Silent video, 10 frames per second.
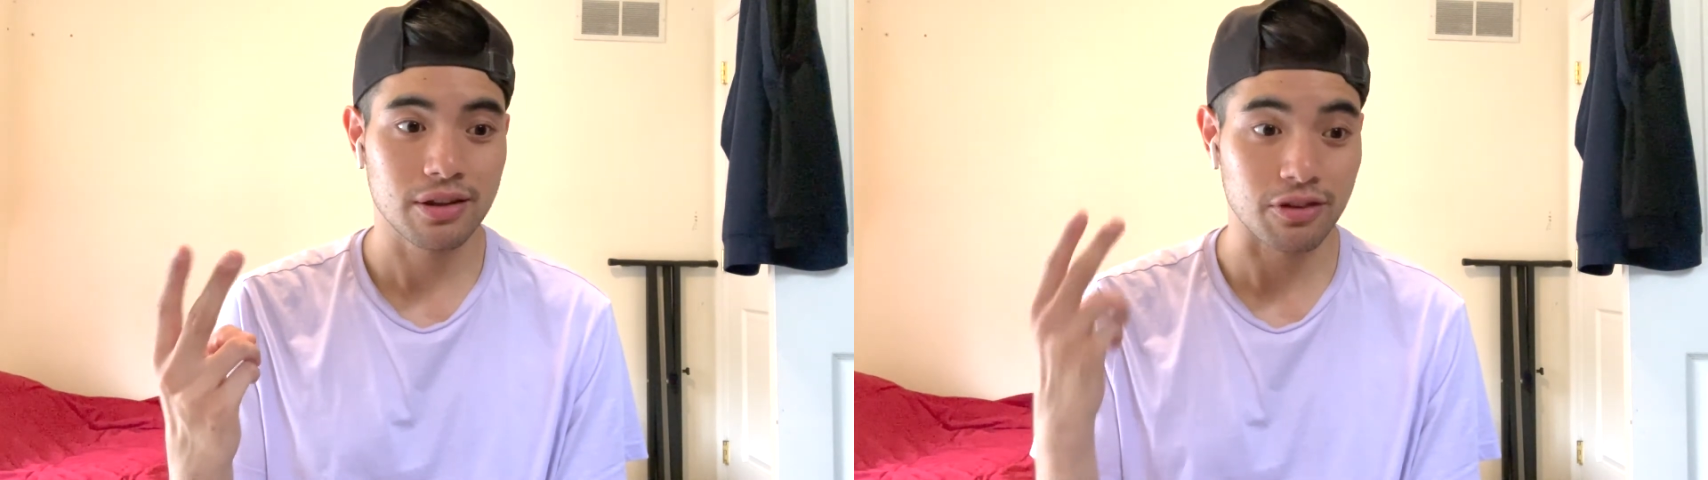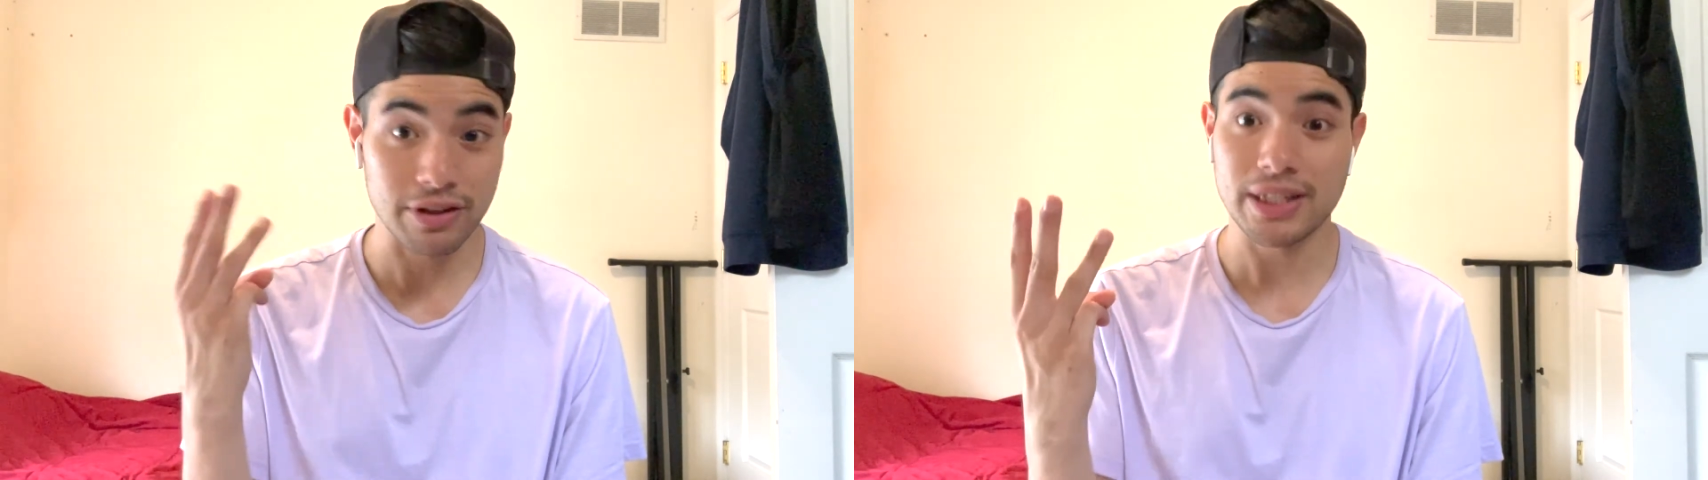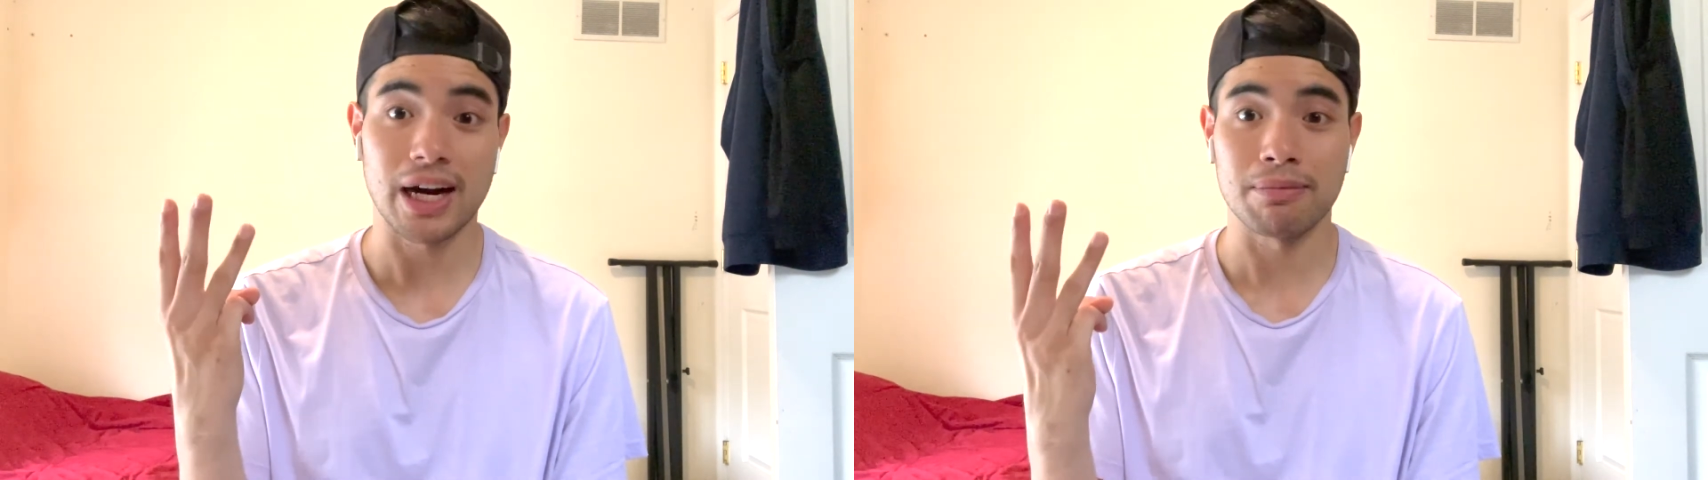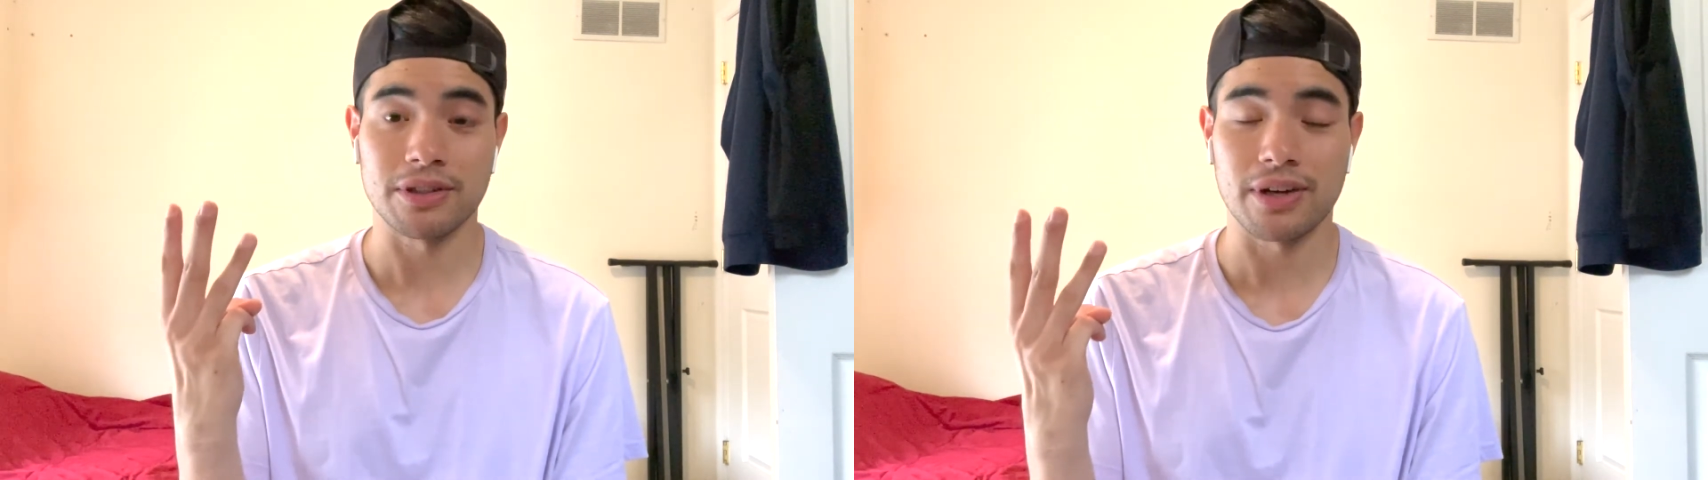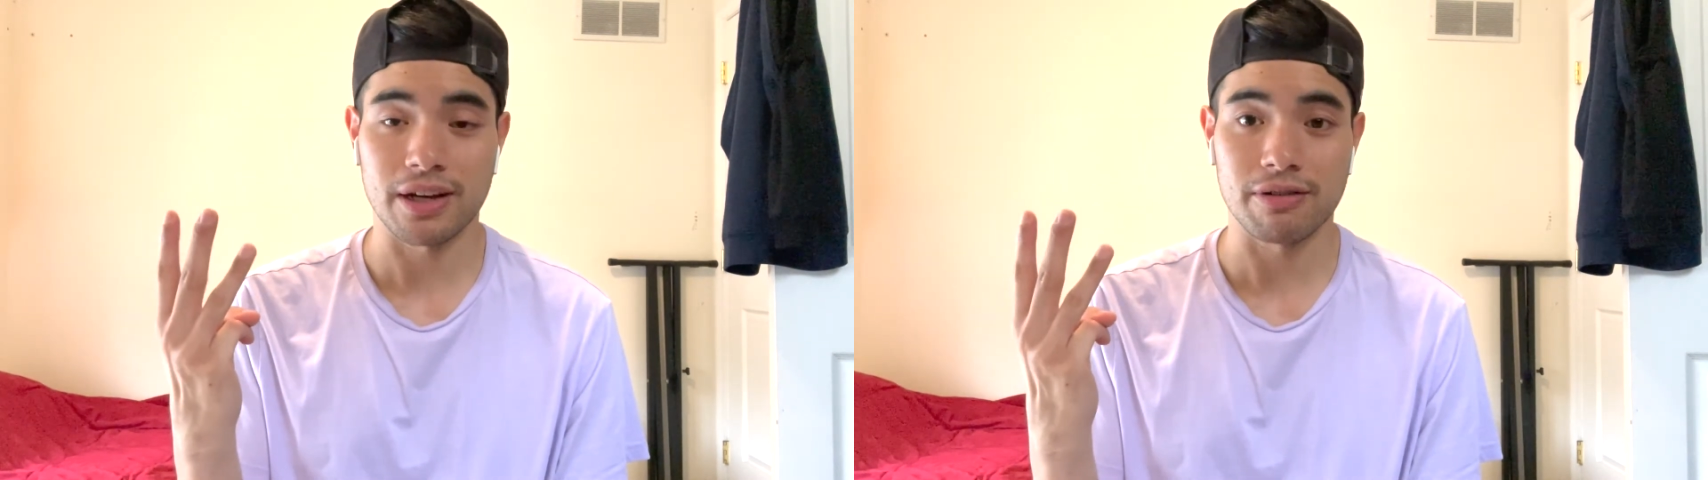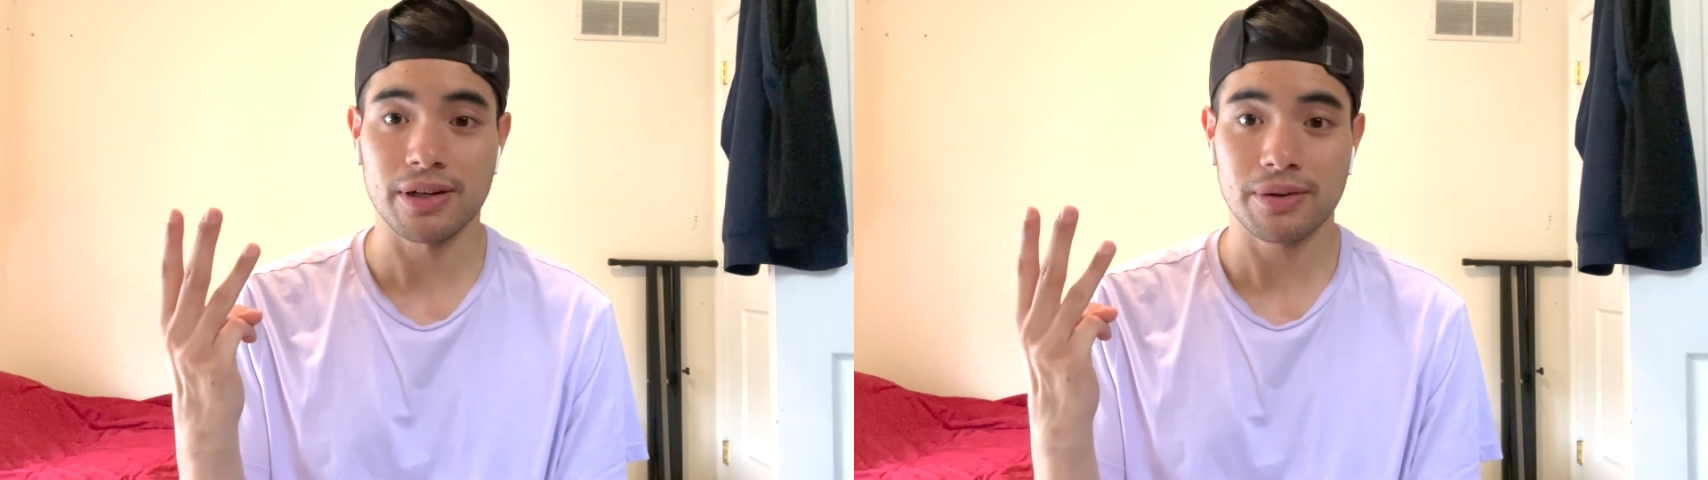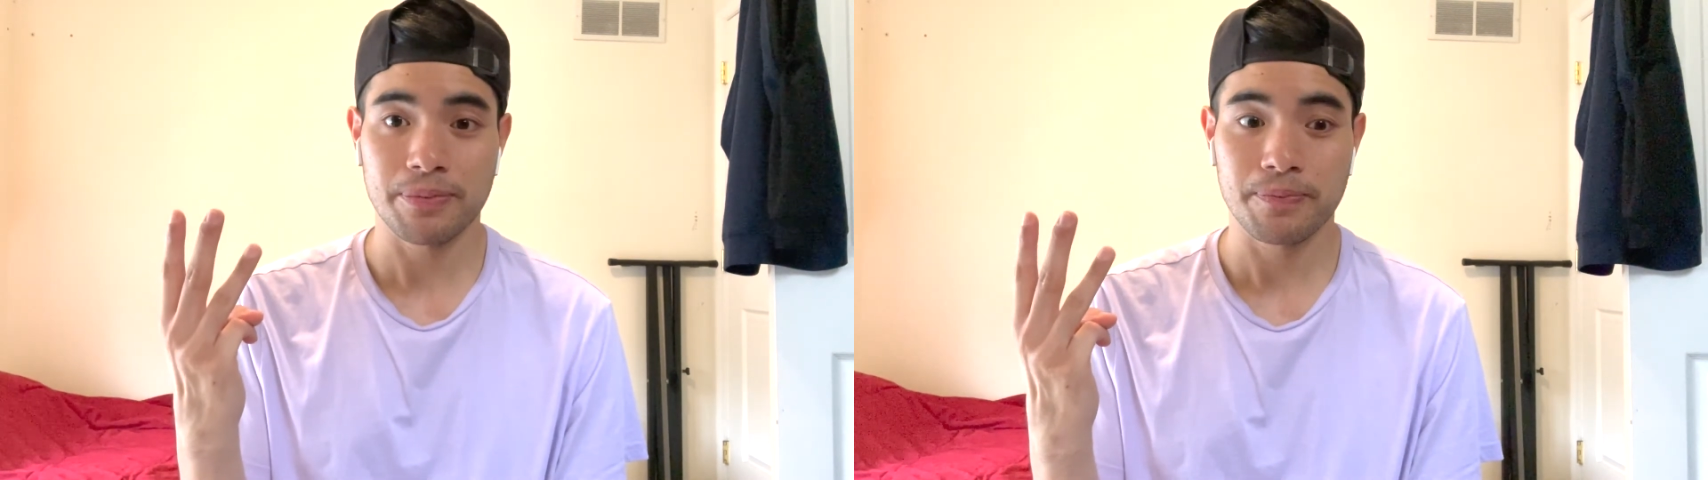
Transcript: three times as angry.